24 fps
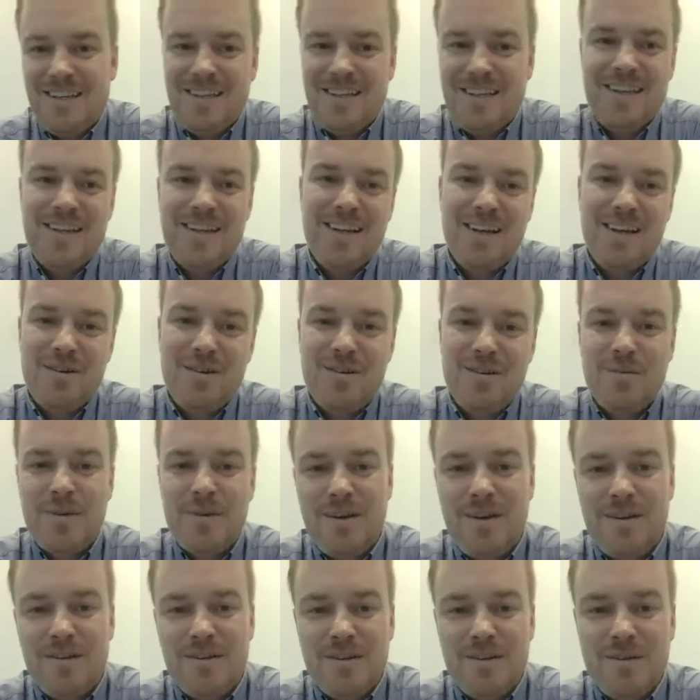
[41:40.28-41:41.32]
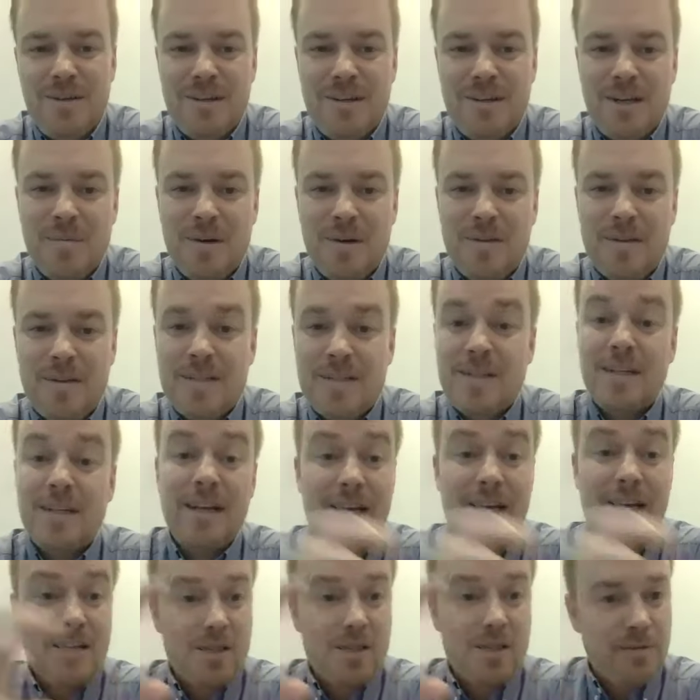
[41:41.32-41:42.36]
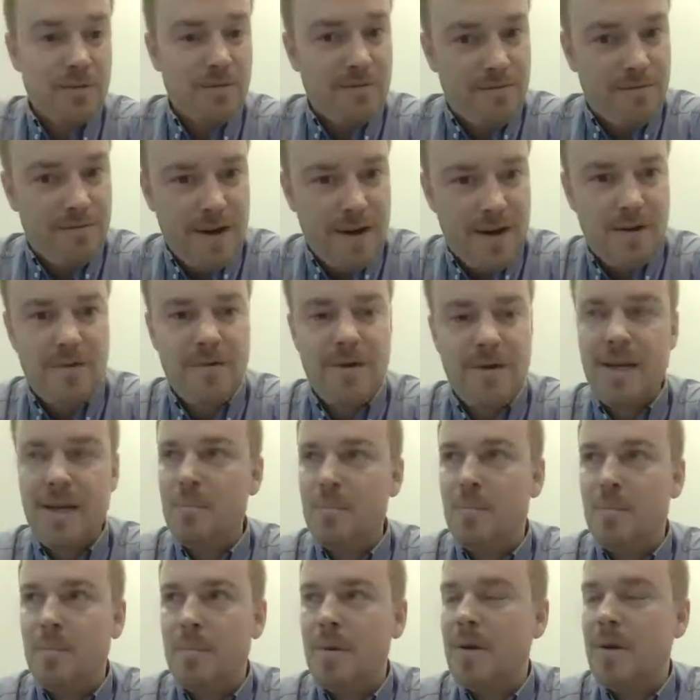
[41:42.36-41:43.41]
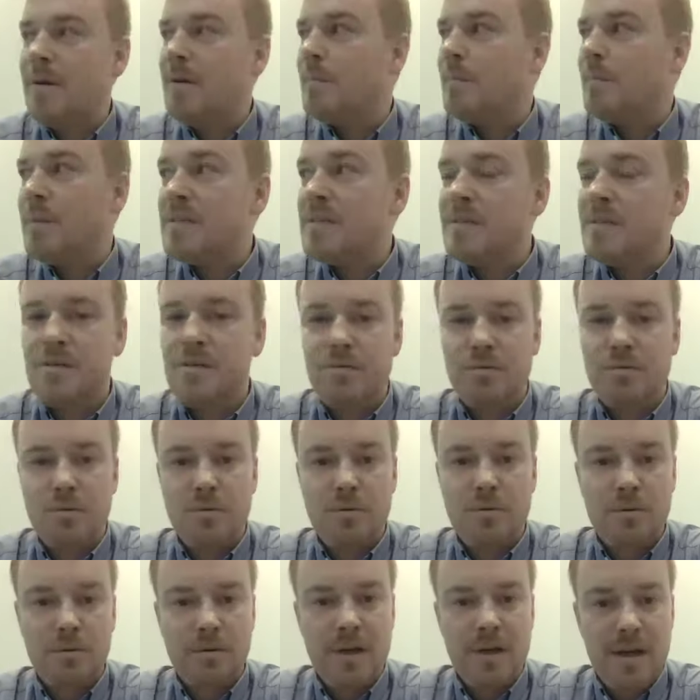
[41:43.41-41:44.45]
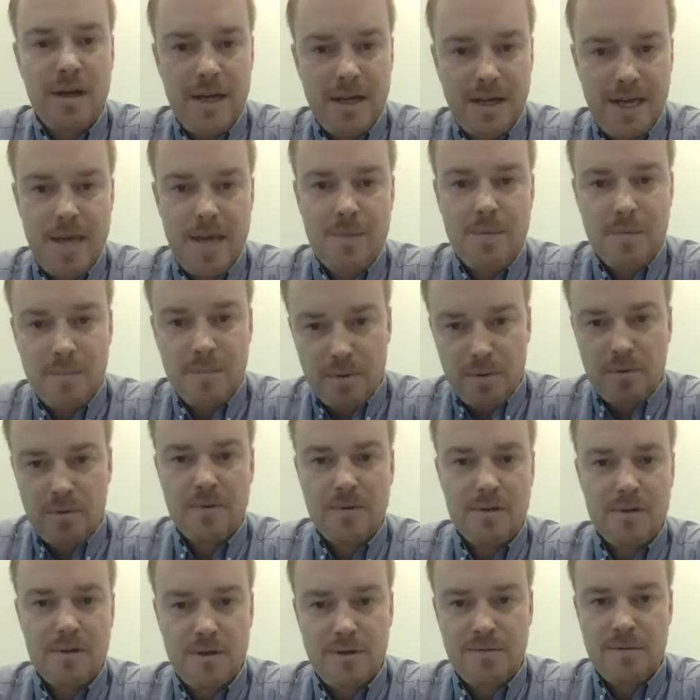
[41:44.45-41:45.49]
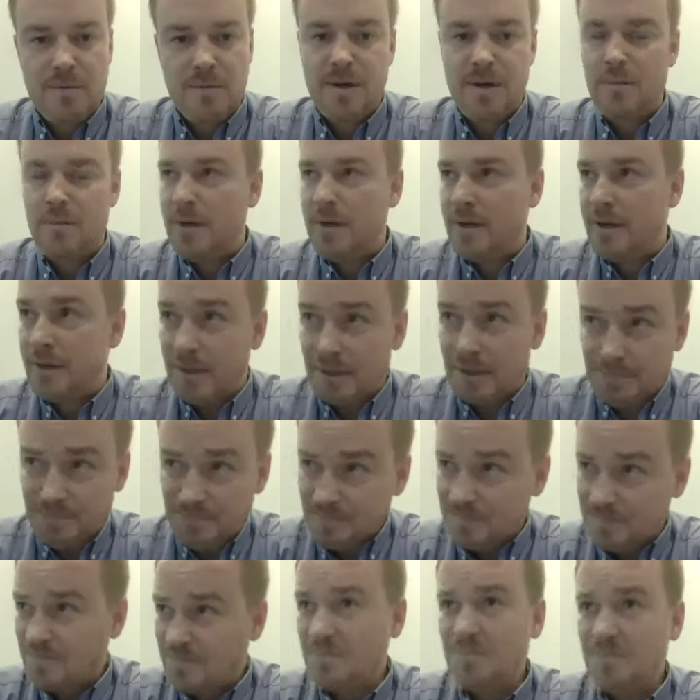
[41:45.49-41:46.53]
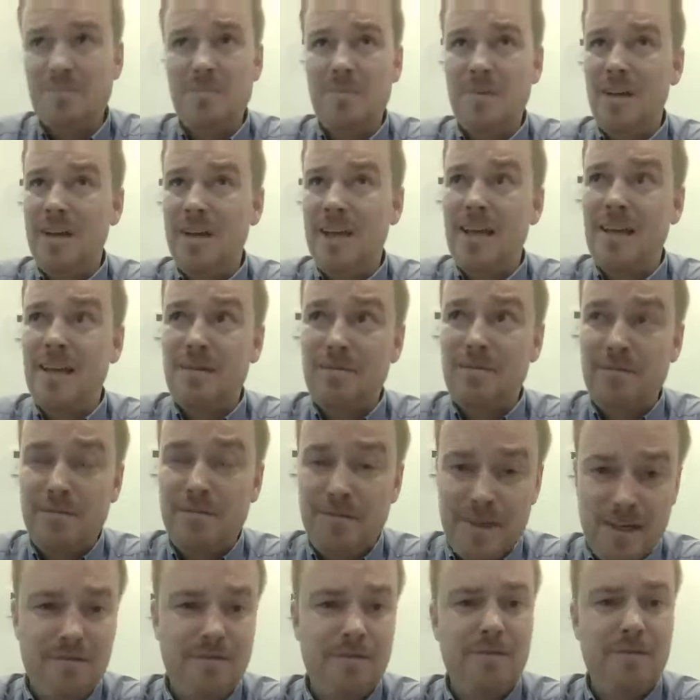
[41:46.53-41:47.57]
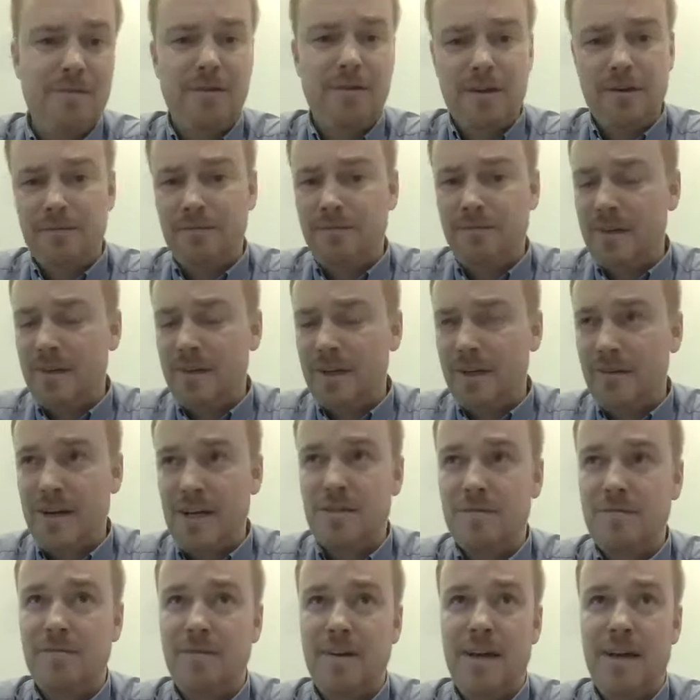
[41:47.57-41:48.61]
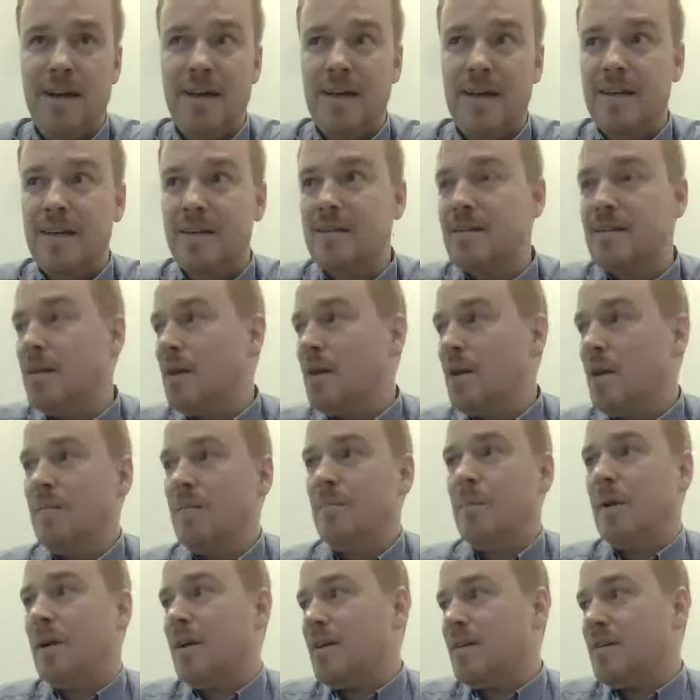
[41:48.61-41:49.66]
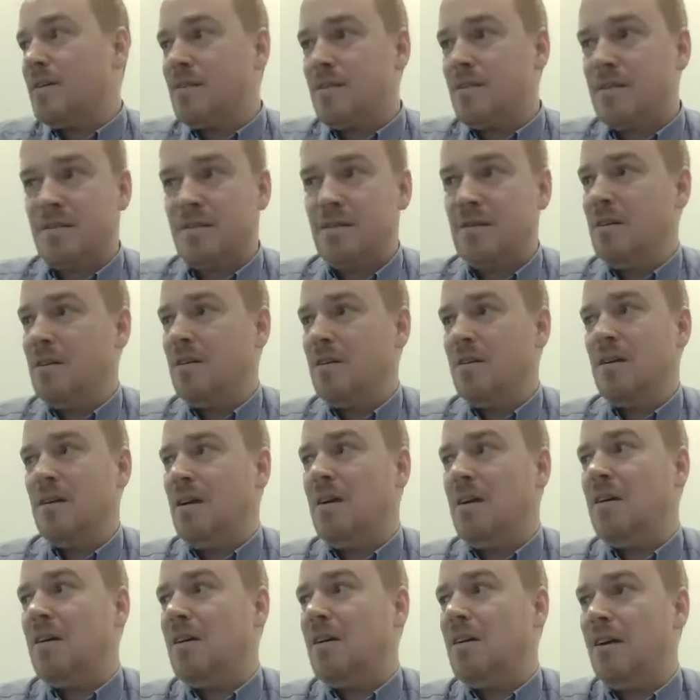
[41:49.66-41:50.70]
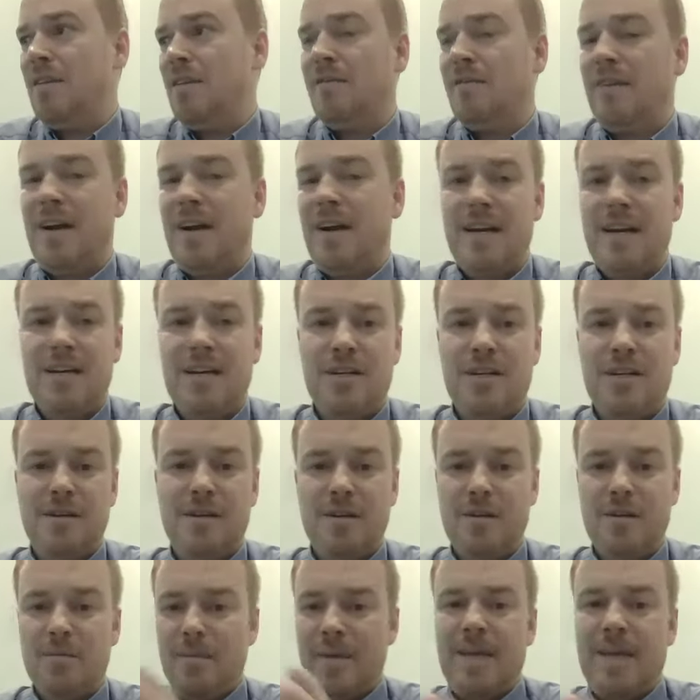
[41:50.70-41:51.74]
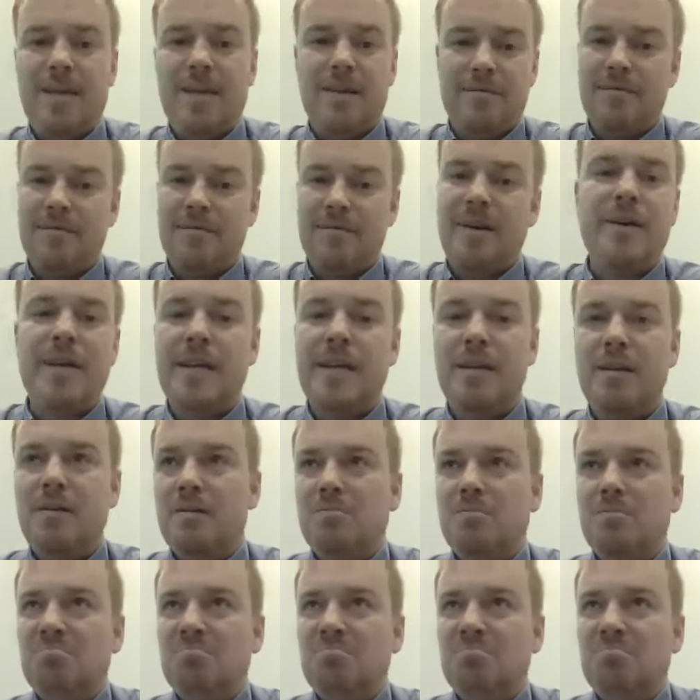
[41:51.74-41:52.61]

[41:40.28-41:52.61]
then you're like, oh, we can't do anything about this unless you're very business rule capable software where, okay, configuration flags plus other actions that make it very,